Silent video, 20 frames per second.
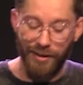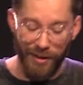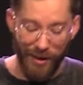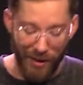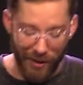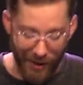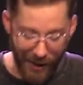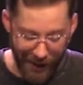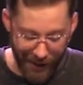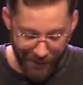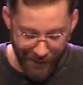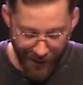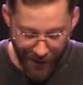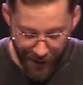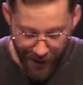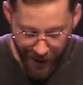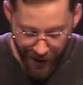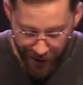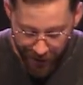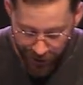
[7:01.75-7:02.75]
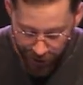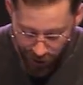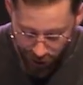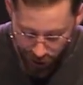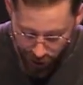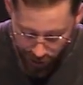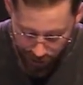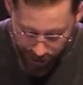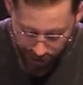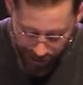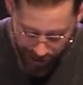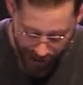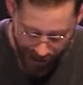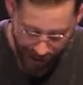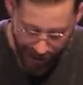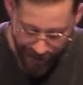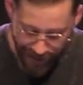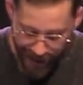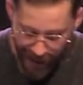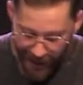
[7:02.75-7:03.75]
All right? So,
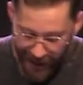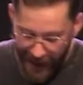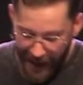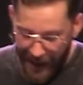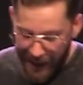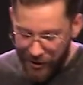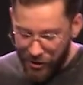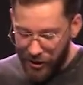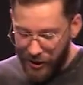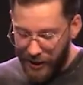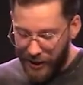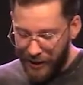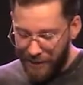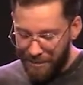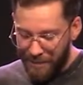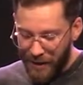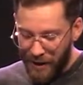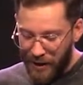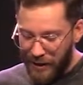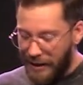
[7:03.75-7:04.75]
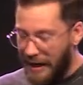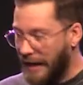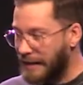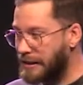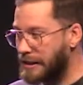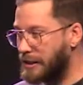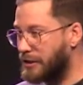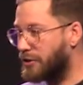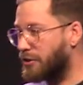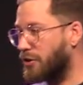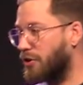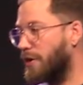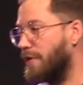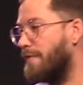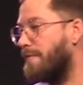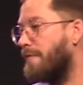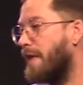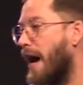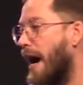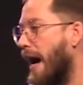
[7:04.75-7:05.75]
and then actually,
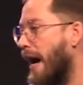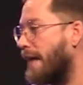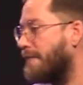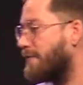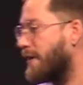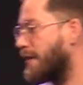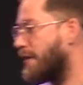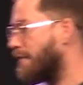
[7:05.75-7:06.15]
1935, they